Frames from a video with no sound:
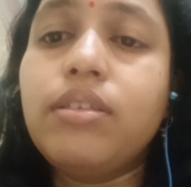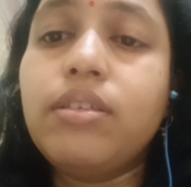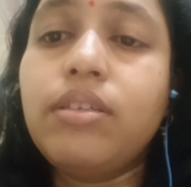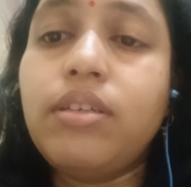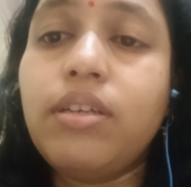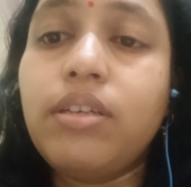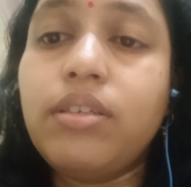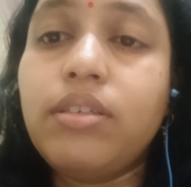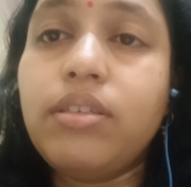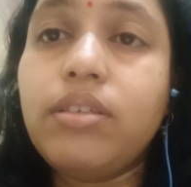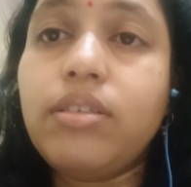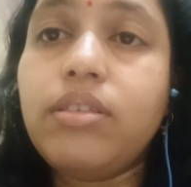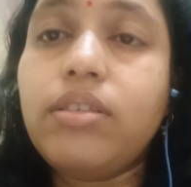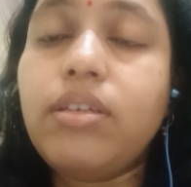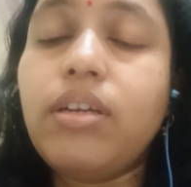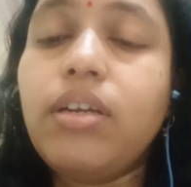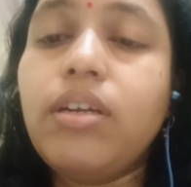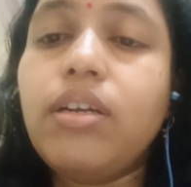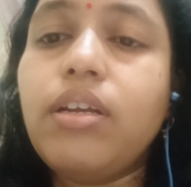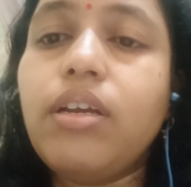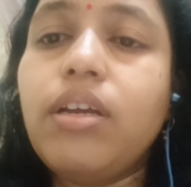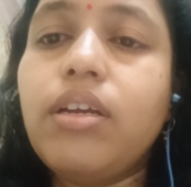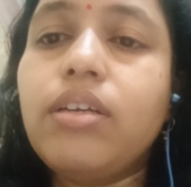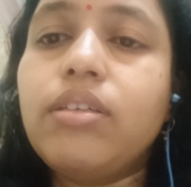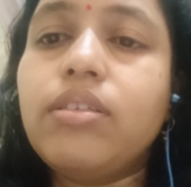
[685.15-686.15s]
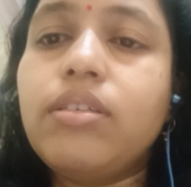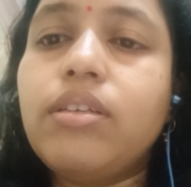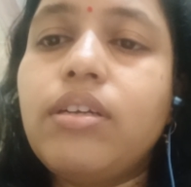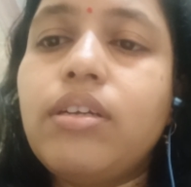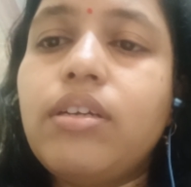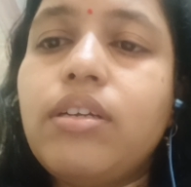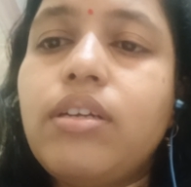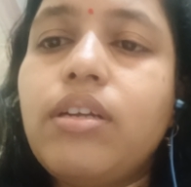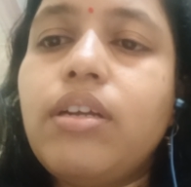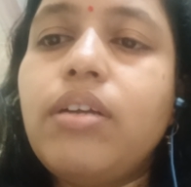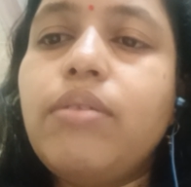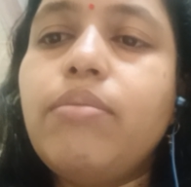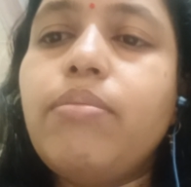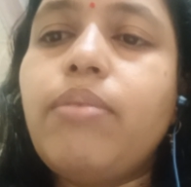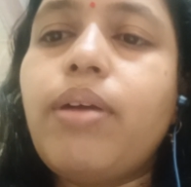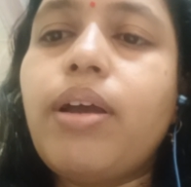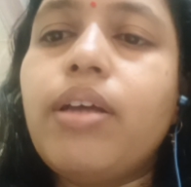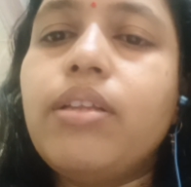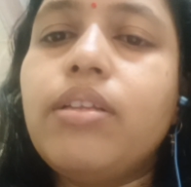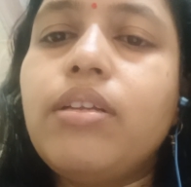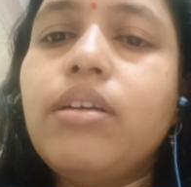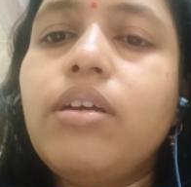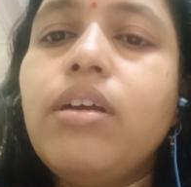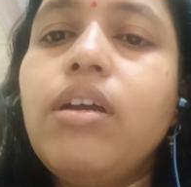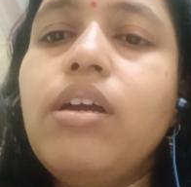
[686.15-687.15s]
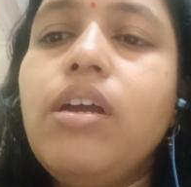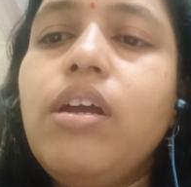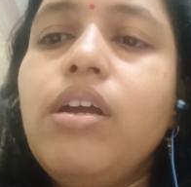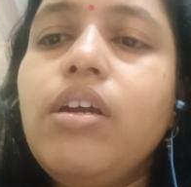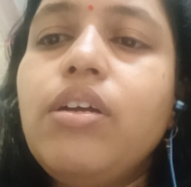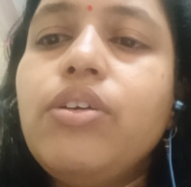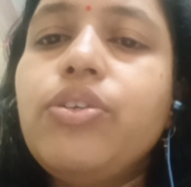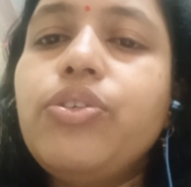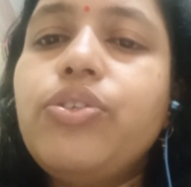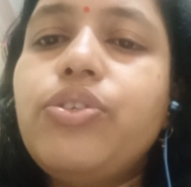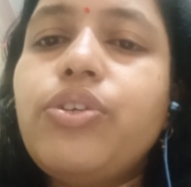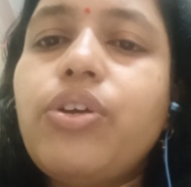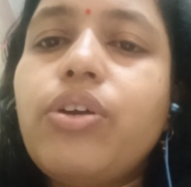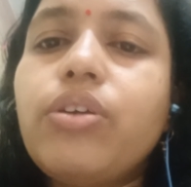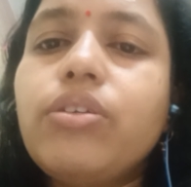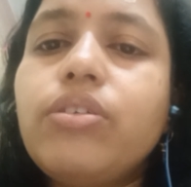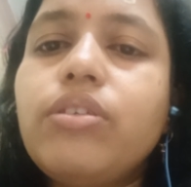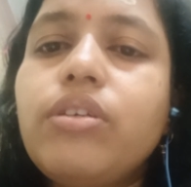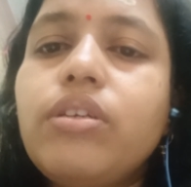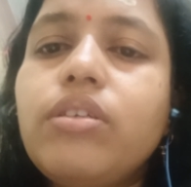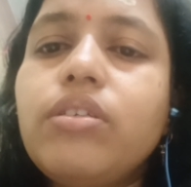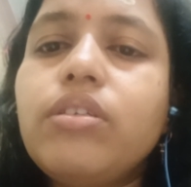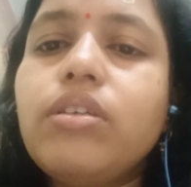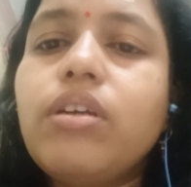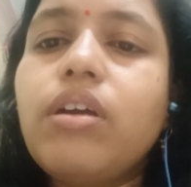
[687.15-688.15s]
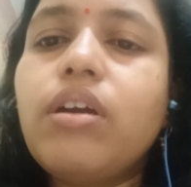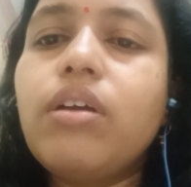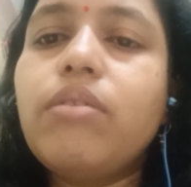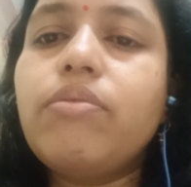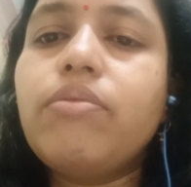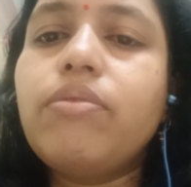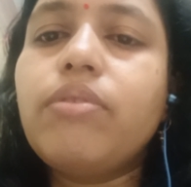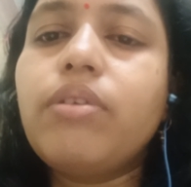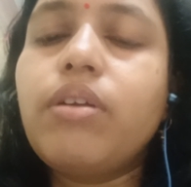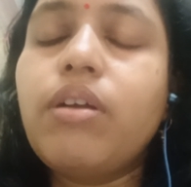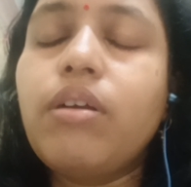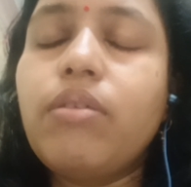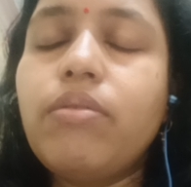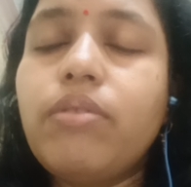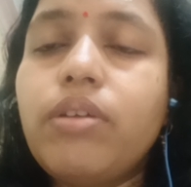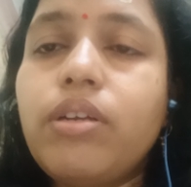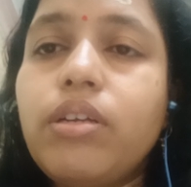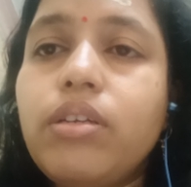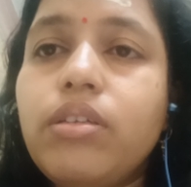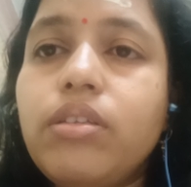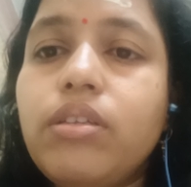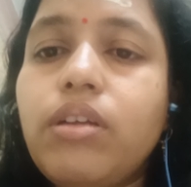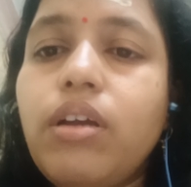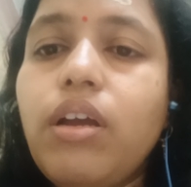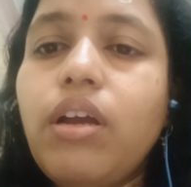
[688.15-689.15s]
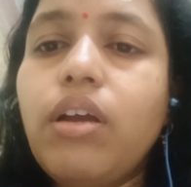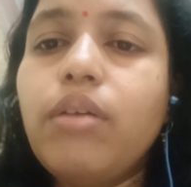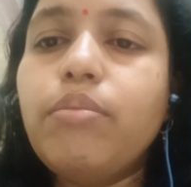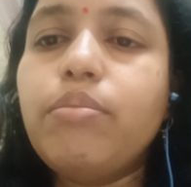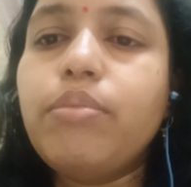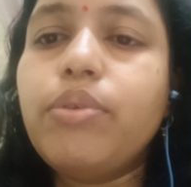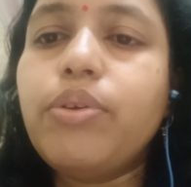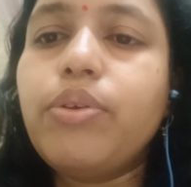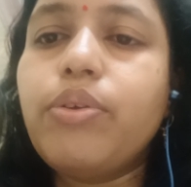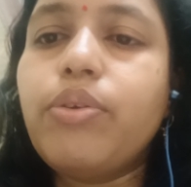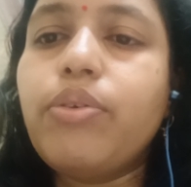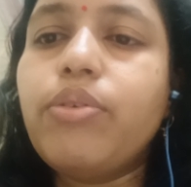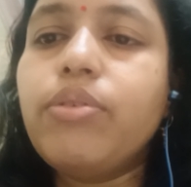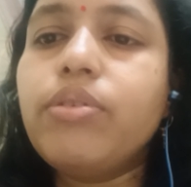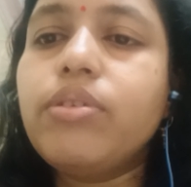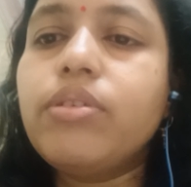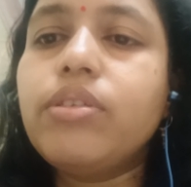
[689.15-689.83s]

resistance exerted by the structures covering the embryo.